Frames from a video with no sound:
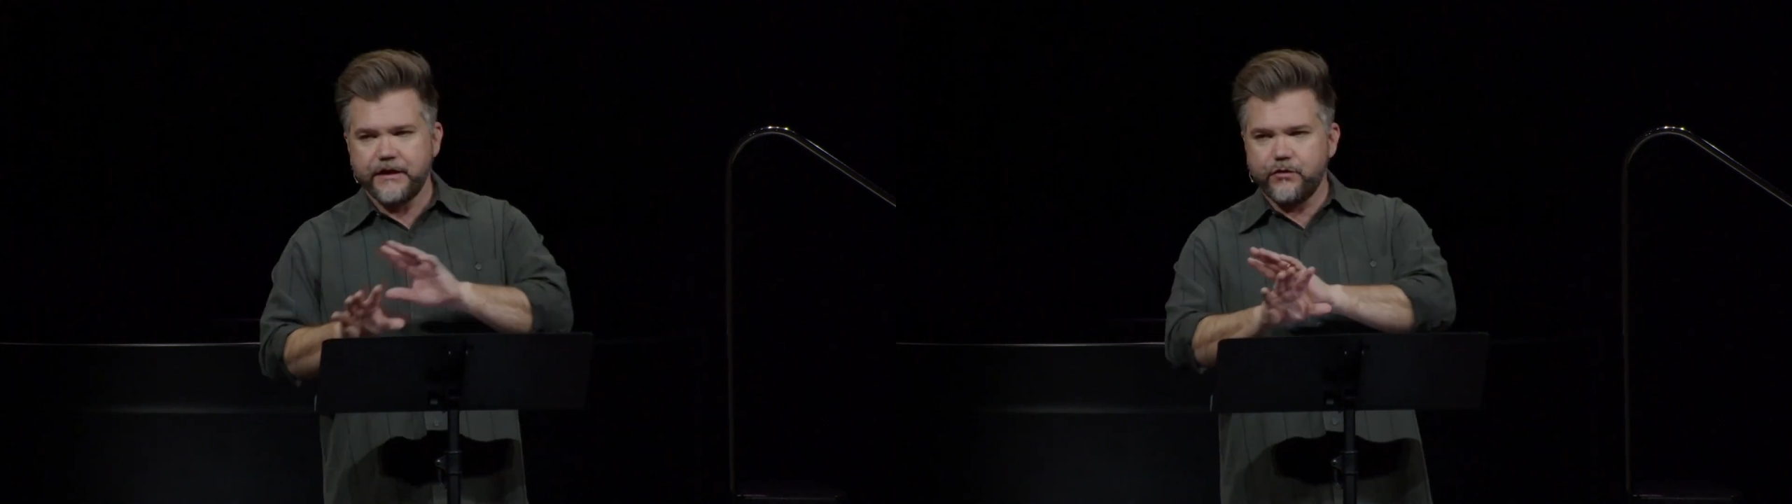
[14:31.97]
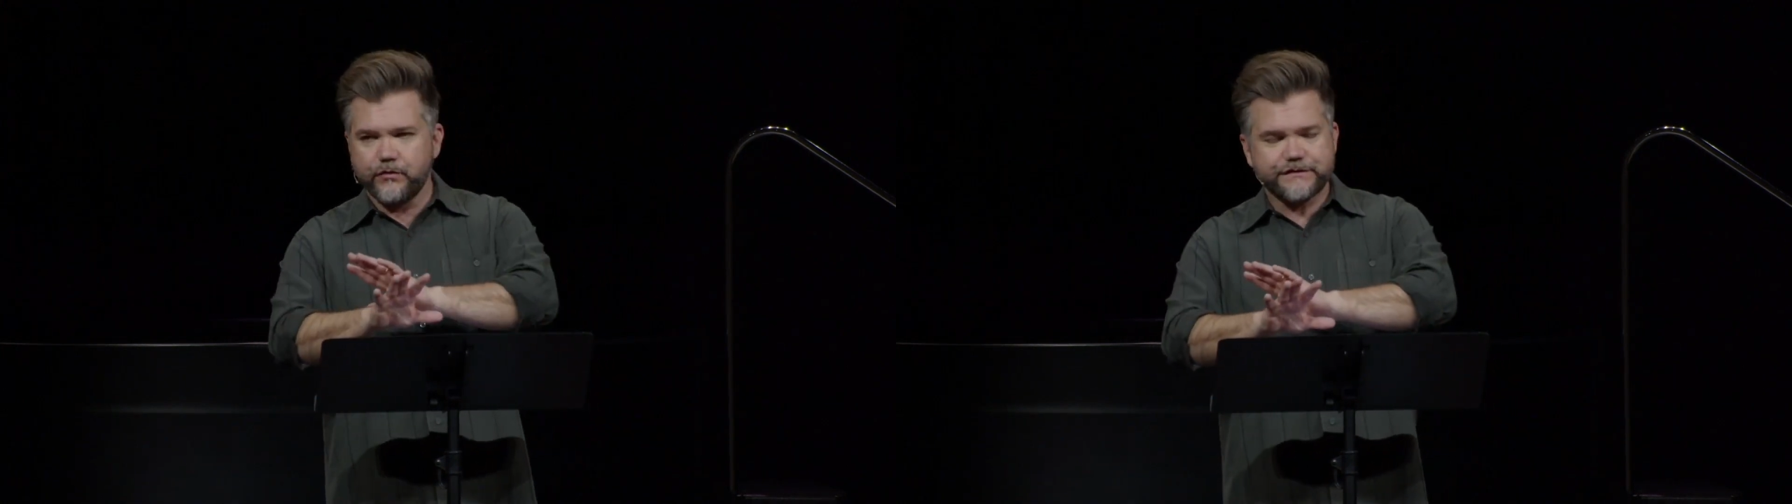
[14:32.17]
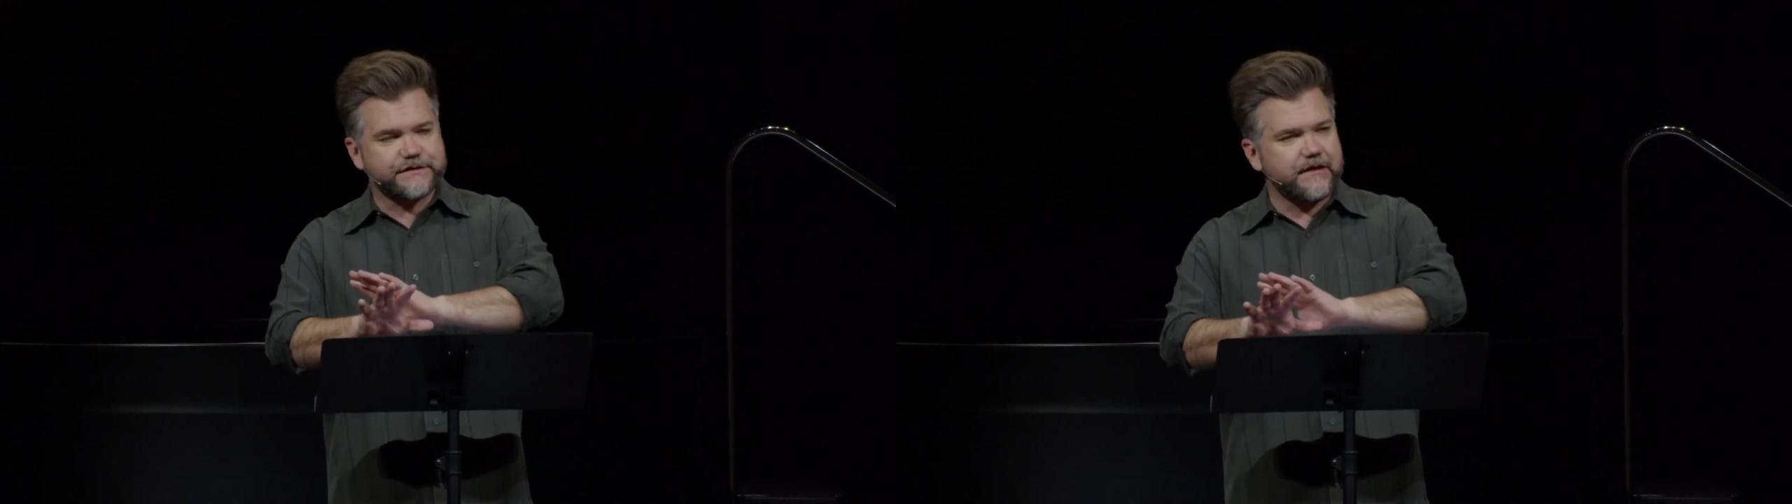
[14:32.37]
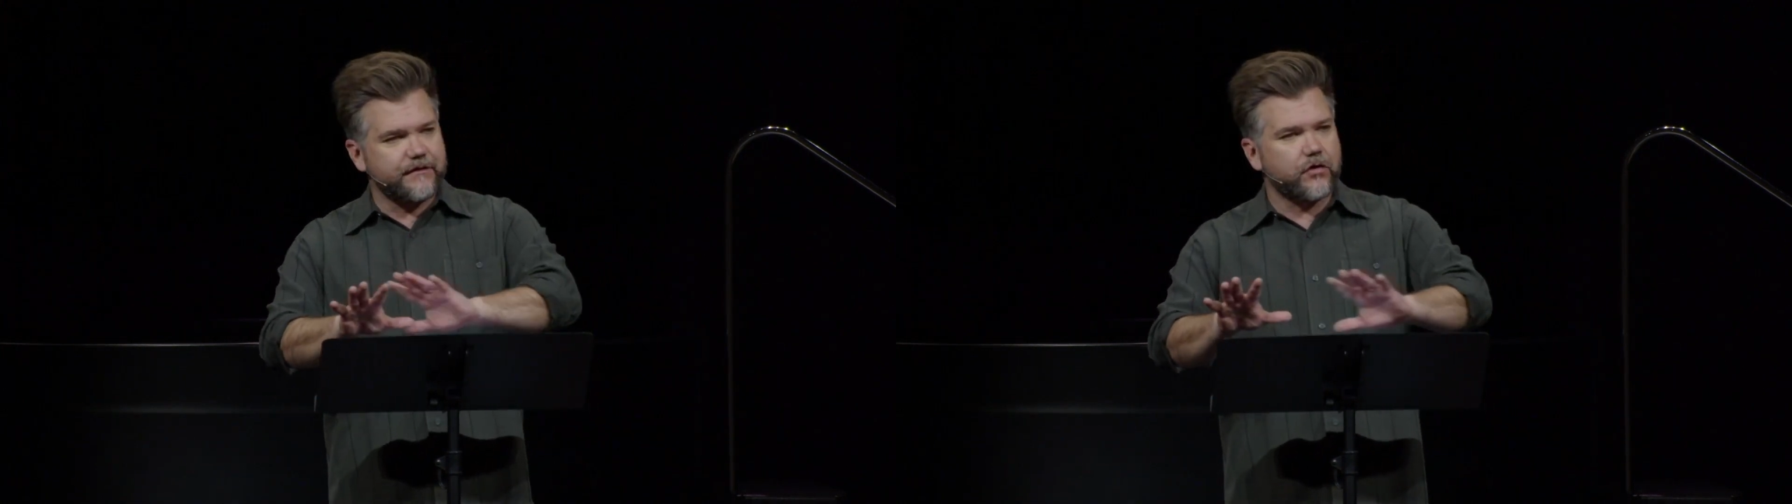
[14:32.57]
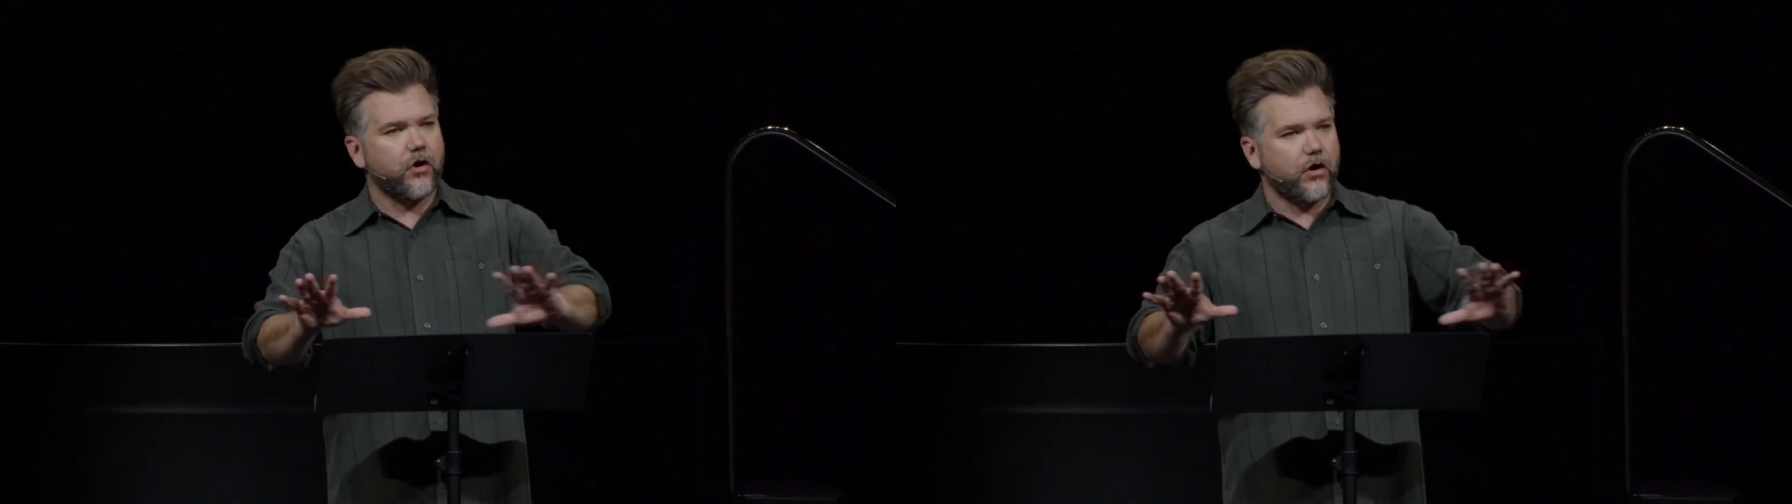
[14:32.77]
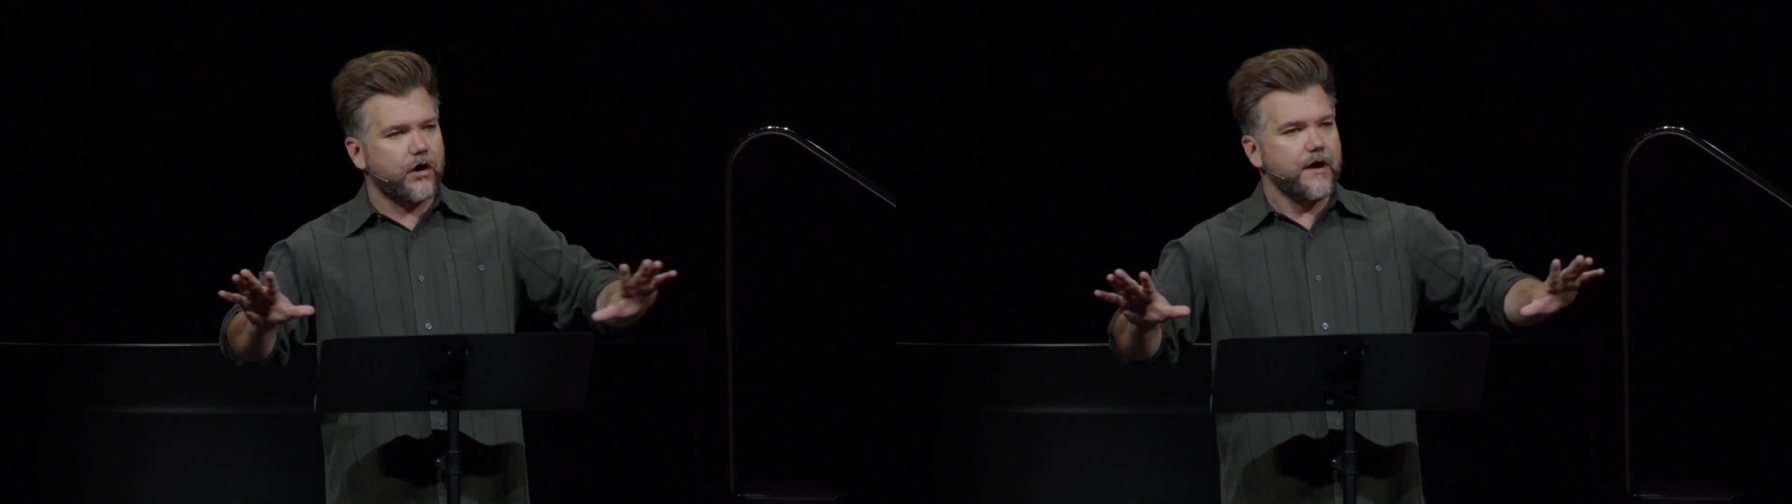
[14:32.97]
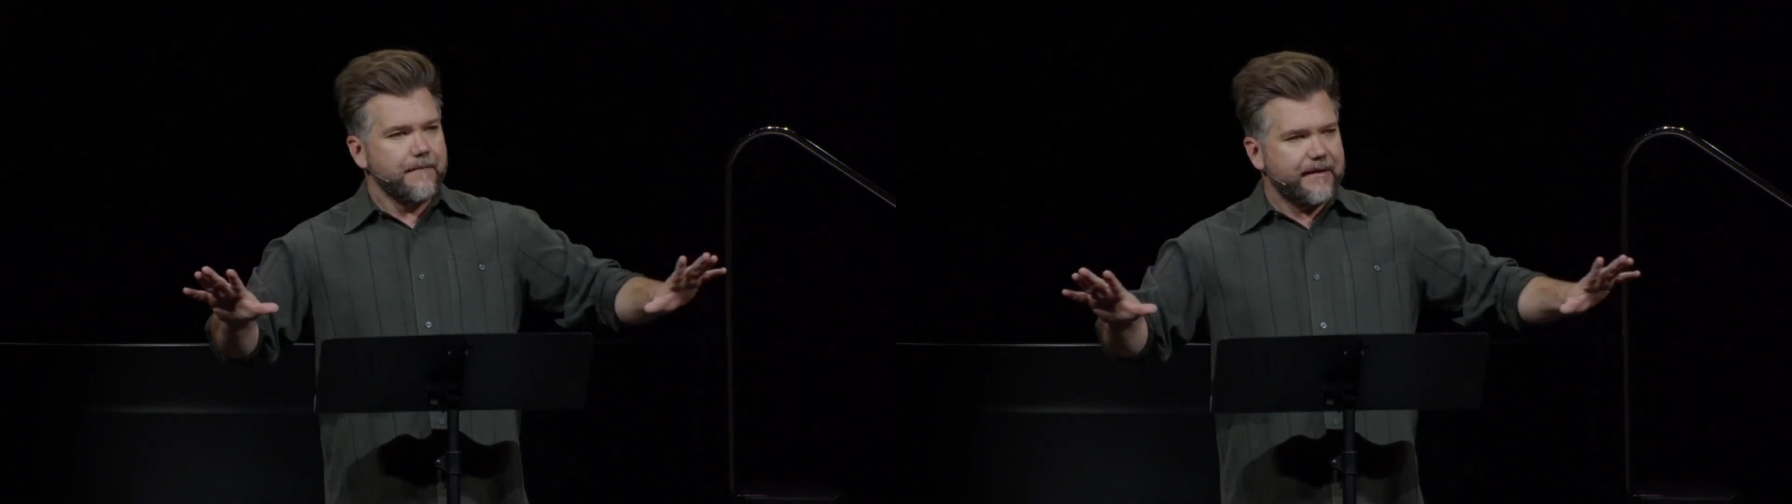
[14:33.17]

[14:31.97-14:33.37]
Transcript: you will see there are